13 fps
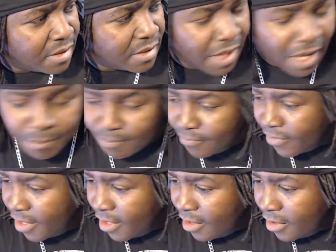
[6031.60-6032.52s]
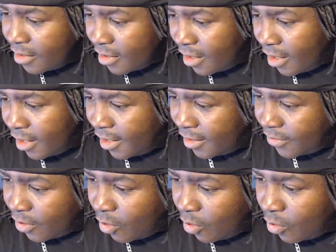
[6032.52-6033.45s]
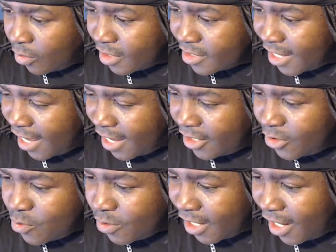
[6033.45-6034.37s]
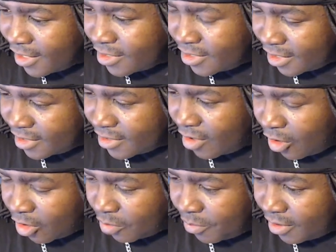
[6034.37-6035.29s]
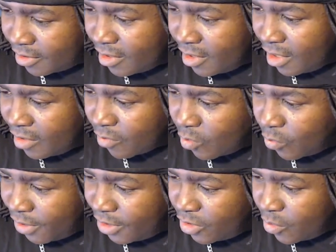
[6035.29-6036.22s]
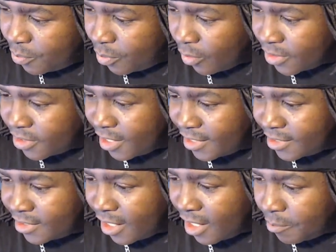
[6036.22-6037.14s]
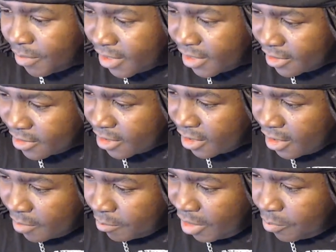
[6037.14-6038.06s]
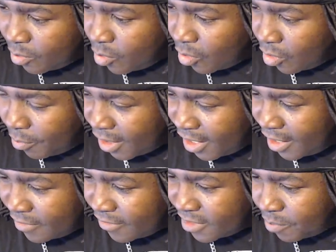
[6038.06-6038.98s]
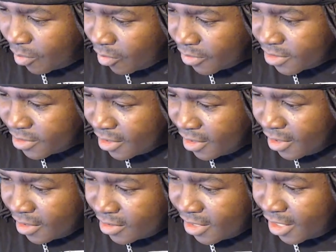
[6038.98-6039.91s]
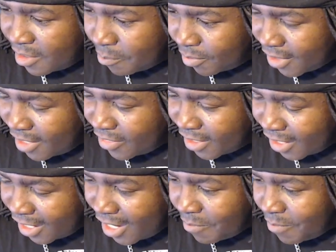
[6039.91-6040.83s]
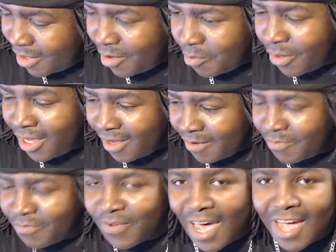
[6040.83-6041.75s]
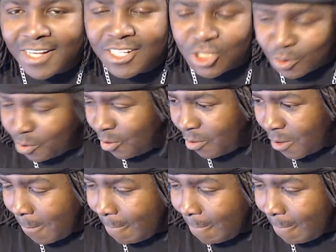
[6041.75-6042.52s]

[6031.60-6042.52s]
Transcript: Yeah. Uh, the whole it's got new content argument for Wii U ports is dumb because people who are buying these ports didn't play the game anyway. Factual.